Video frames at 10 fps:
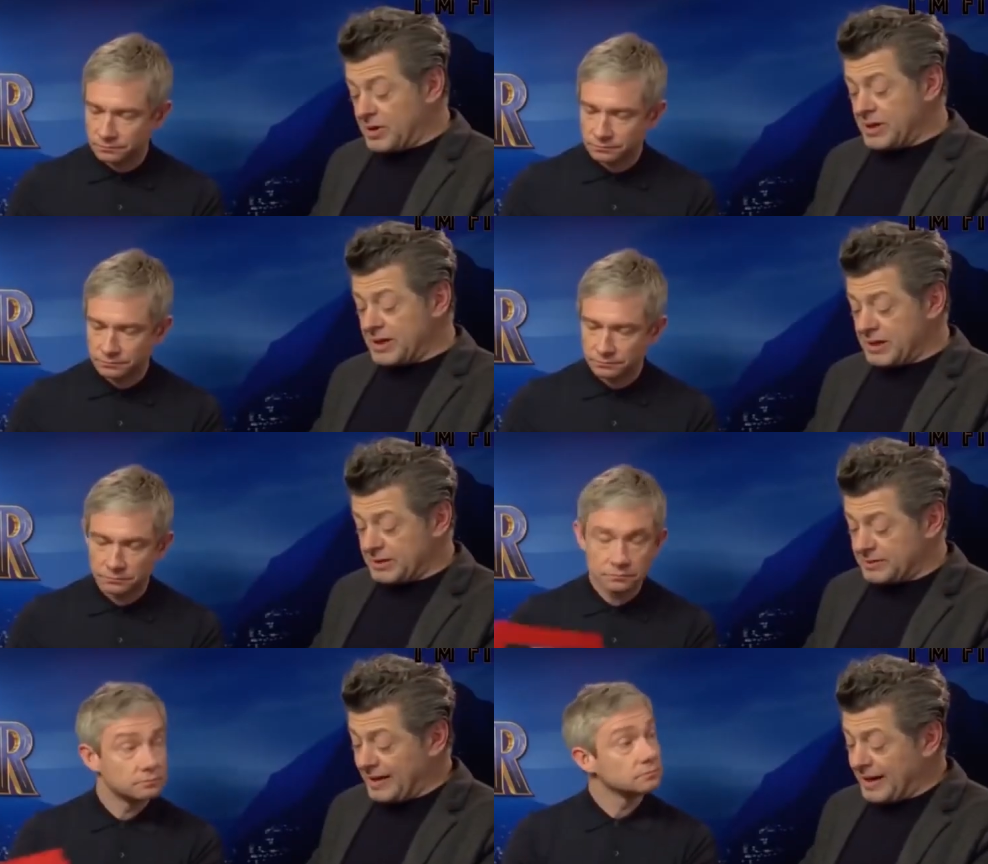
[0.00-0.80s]
Speaker 1: My
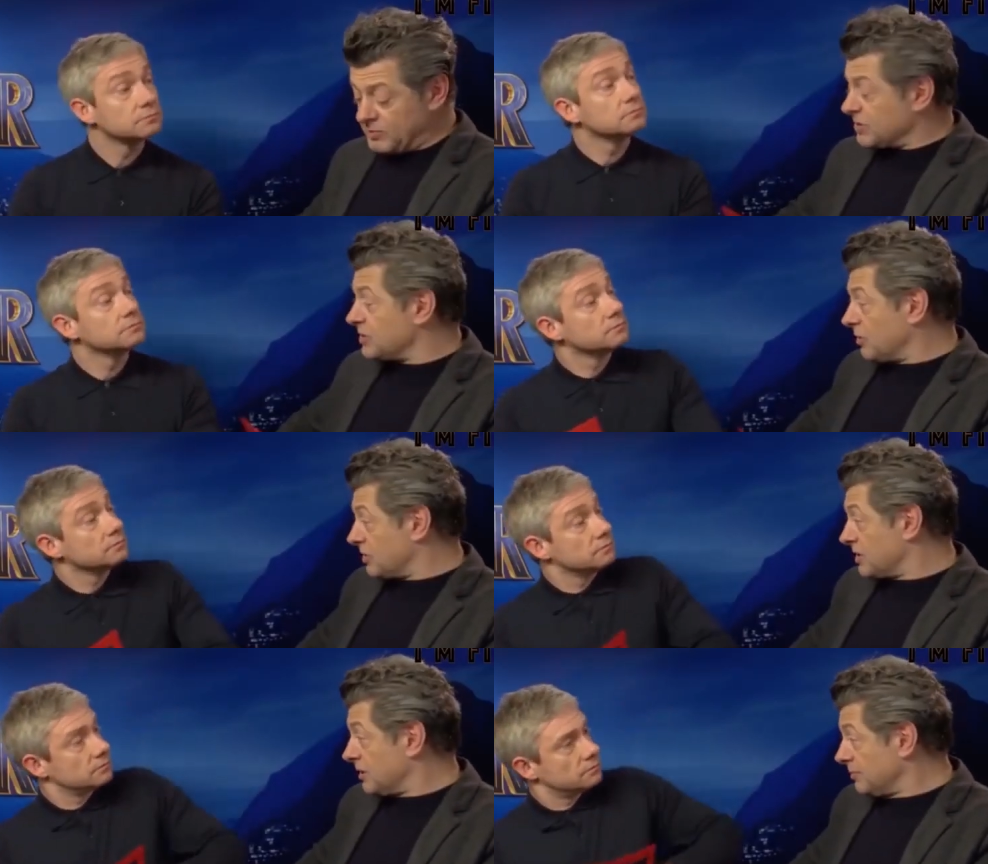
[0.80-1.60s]
dad was a
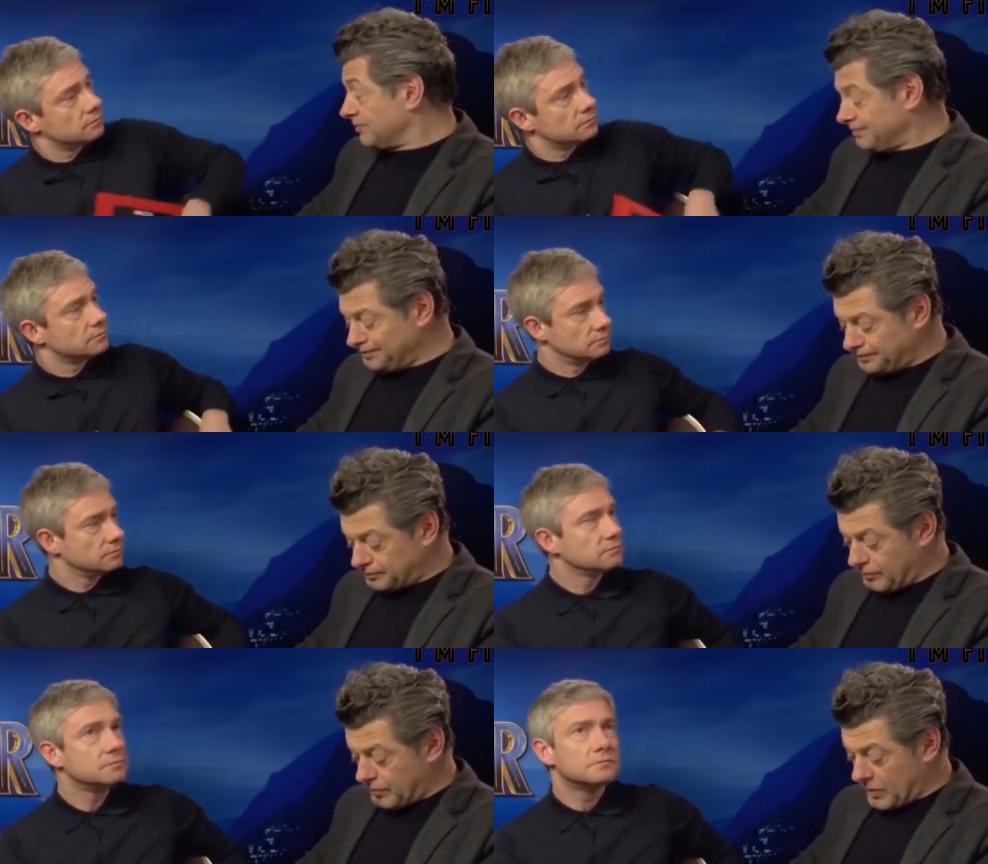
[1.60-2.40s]
doctor. Mm
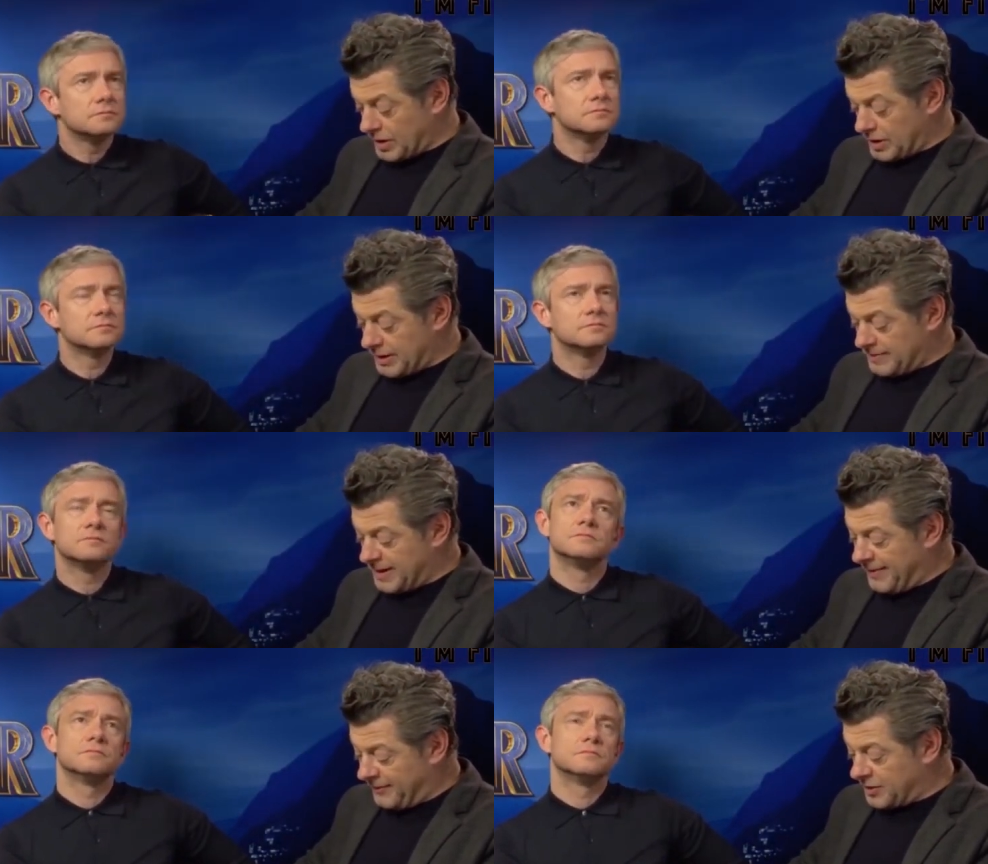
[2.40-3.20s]
-hmm.
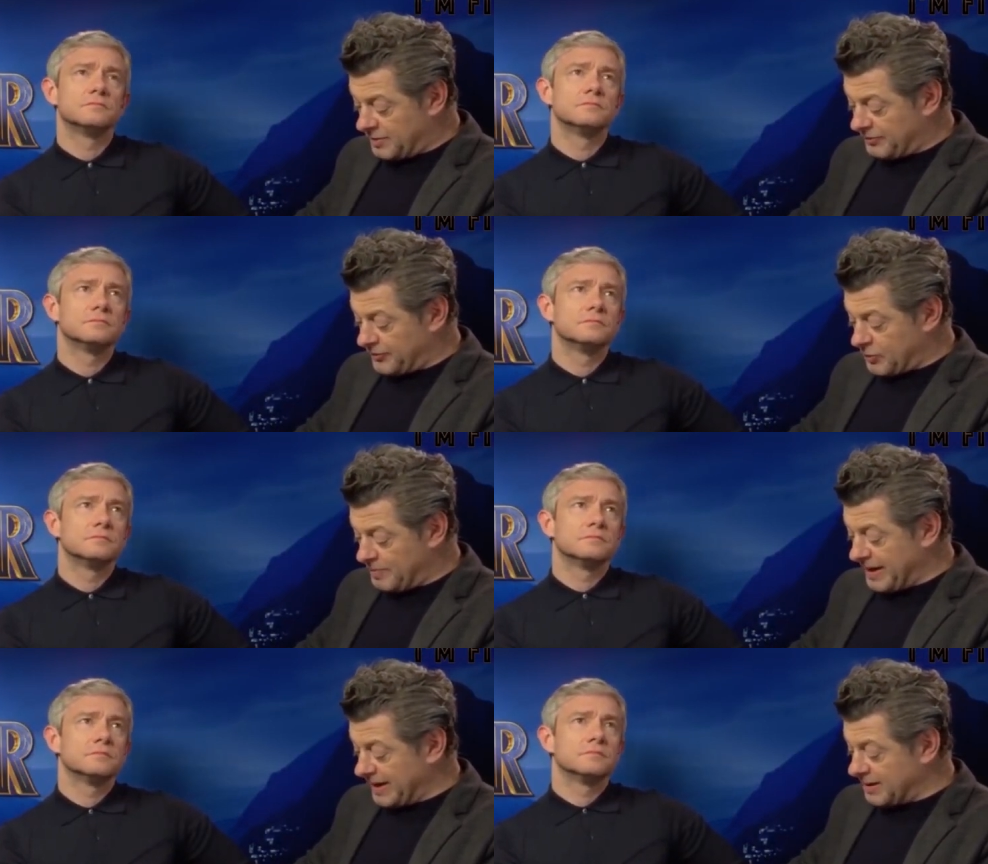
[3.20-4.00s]
Every night before
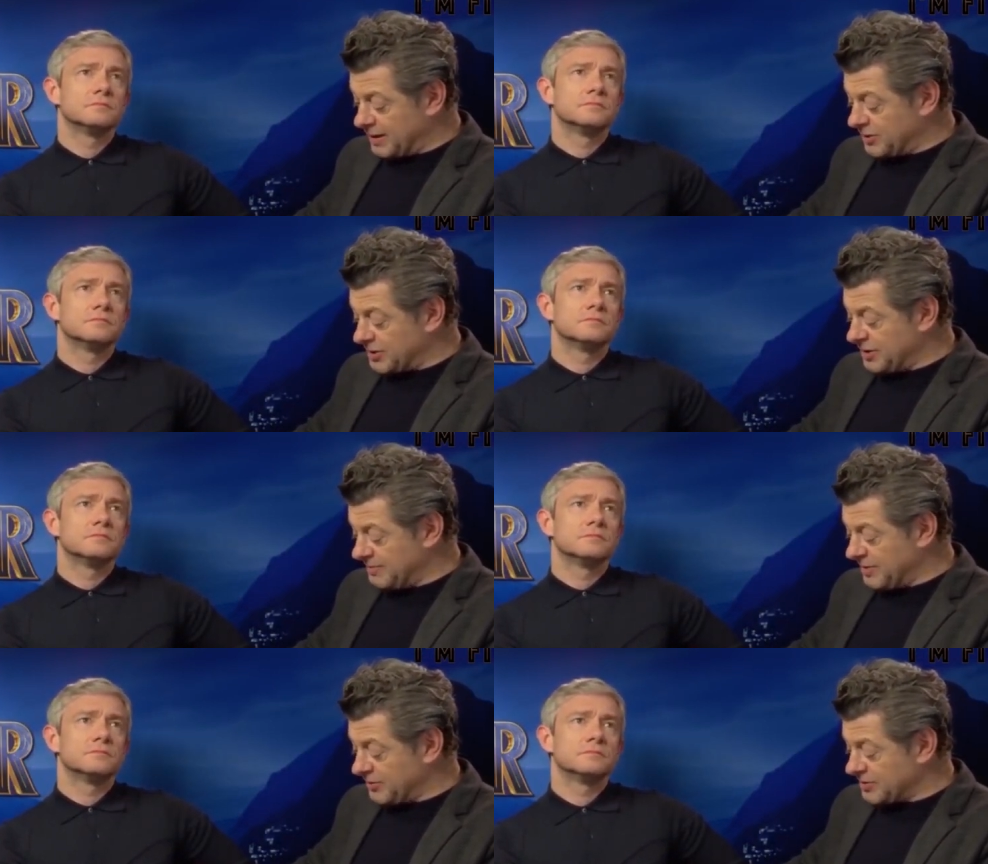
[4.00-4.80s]
bed, I look in the
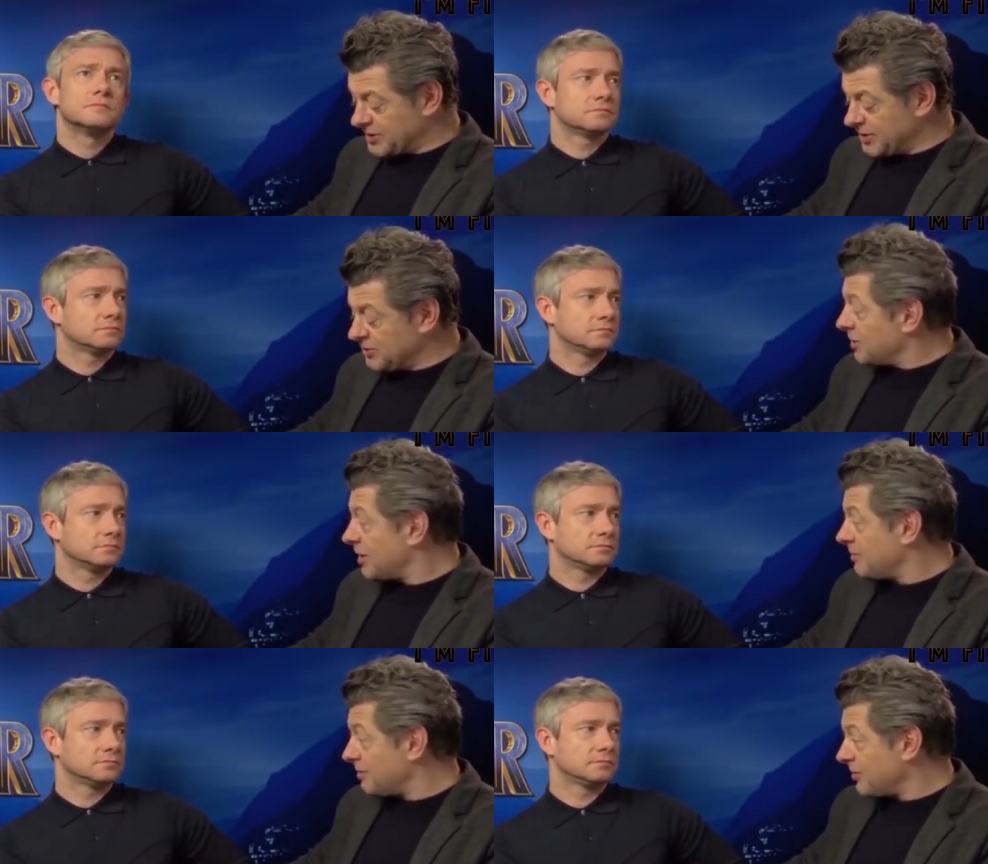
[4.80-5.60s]
mirror and say, Good
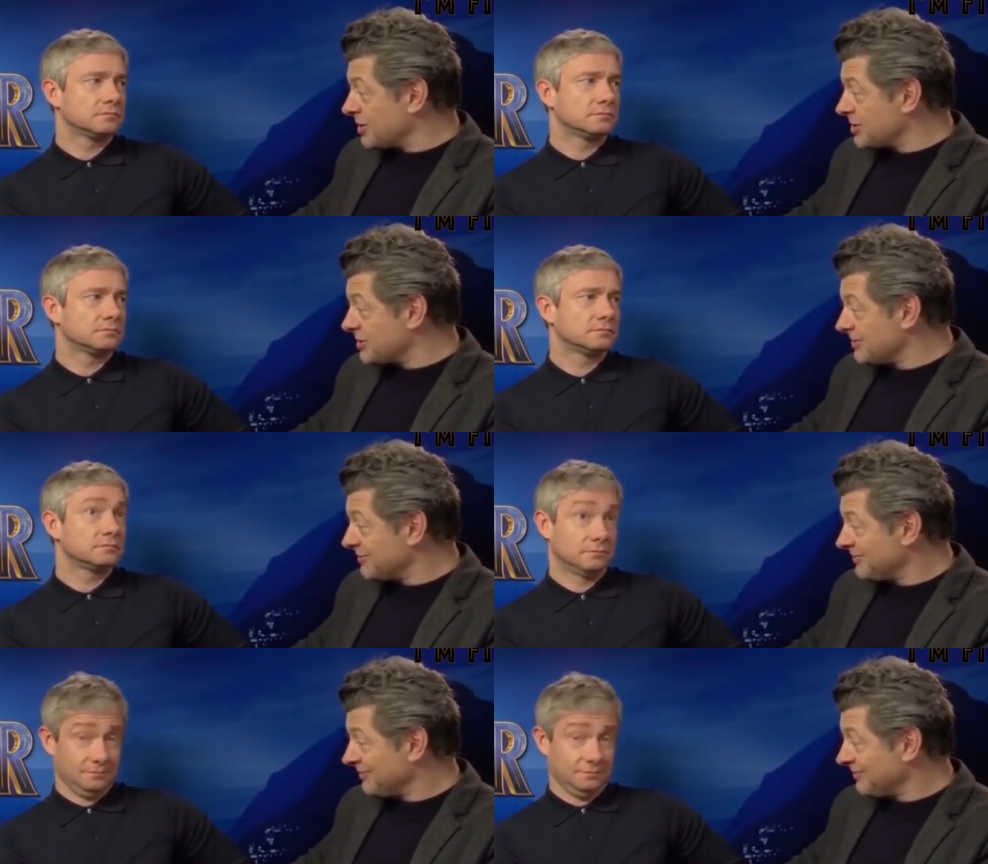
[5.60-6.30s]
night, my precious.